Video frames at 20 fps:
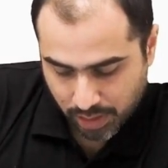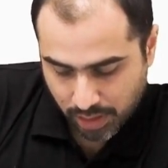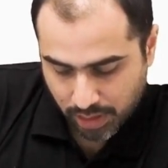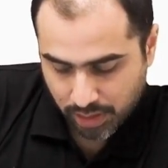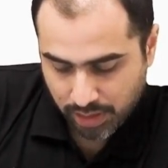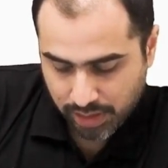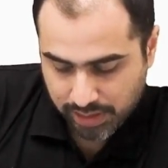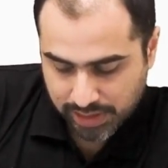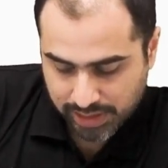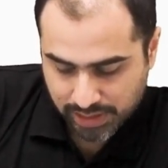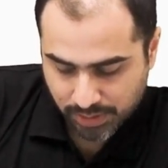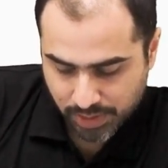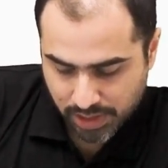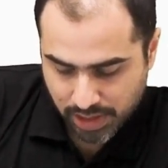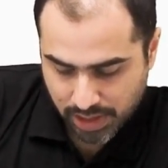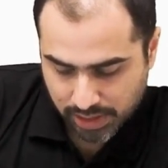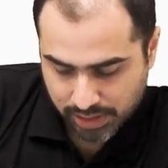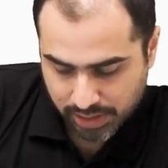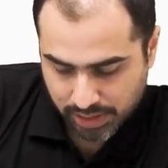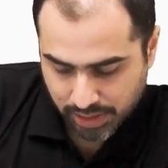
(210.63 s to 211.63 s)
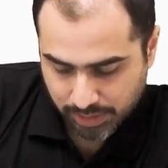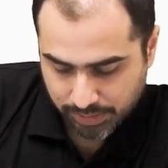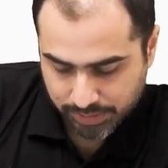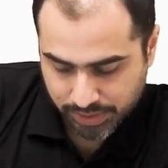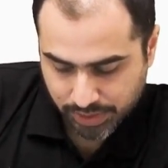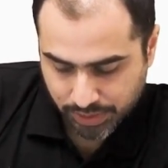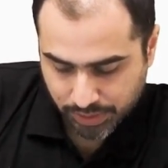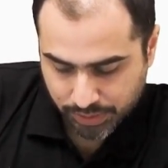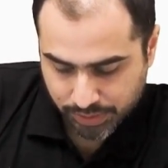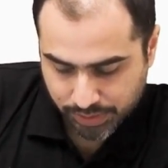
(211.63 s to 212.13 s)
This has been asked in
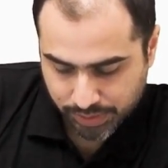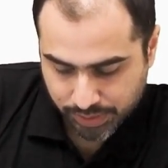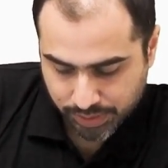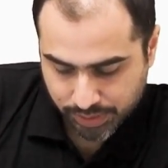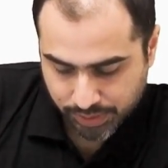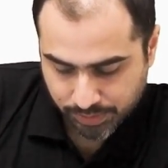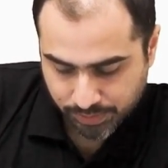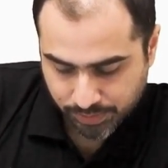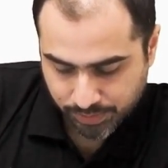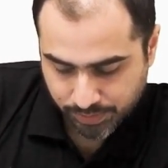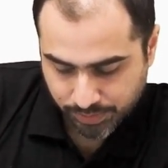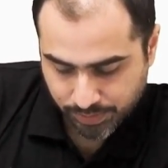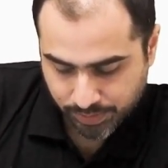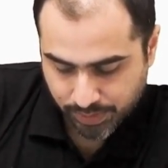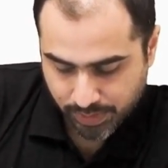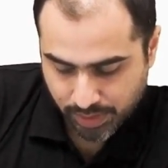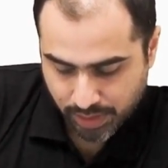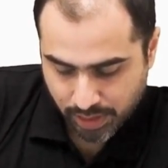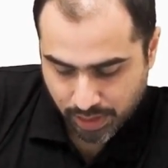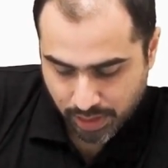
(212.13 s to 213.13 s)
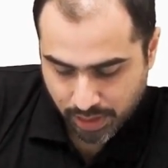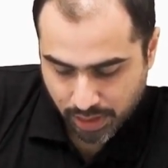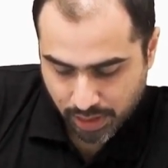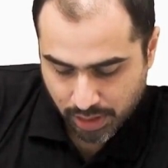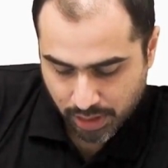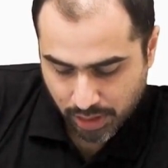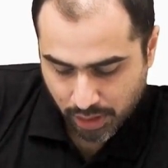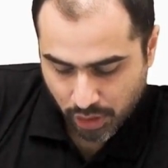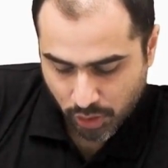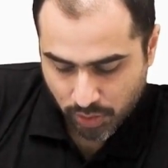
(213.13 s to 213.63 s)
MCQs.
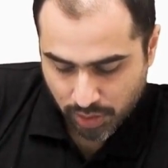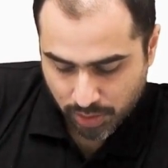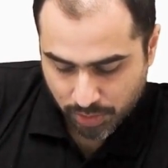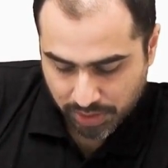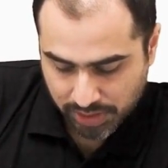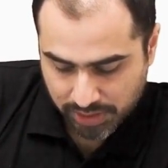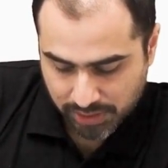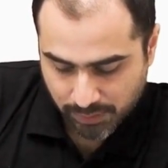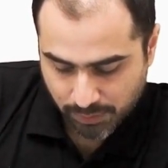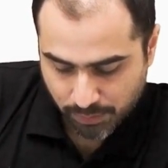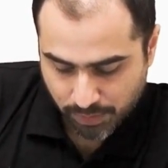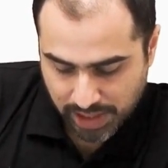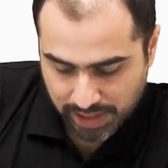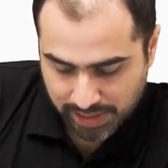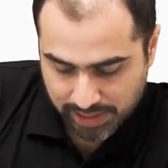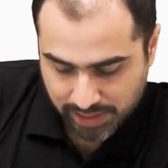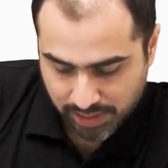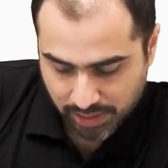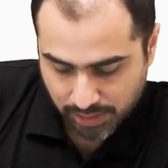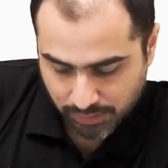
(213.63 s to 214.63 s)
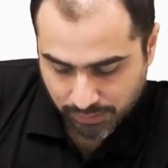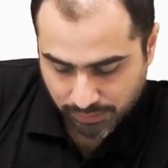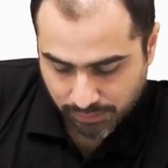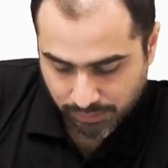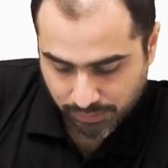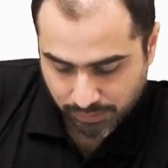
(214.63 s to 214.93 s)
You will preserve Bell's nerve